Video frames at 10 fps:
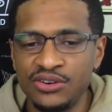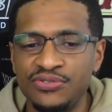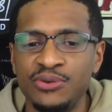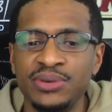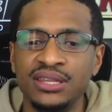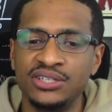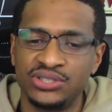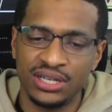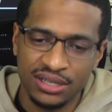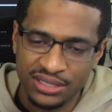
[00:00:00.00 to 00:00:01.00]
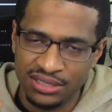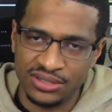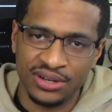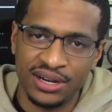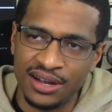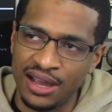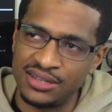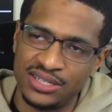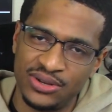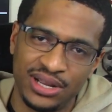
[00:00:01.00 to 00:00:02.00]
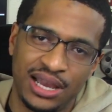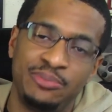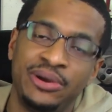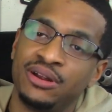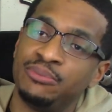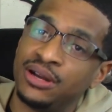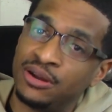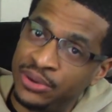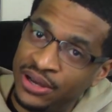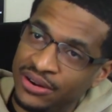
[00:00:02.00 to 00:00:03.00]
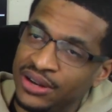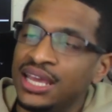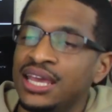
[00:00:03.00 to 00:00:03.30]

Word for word: for me in this trailer because it started out kind of slow and it got better and better and better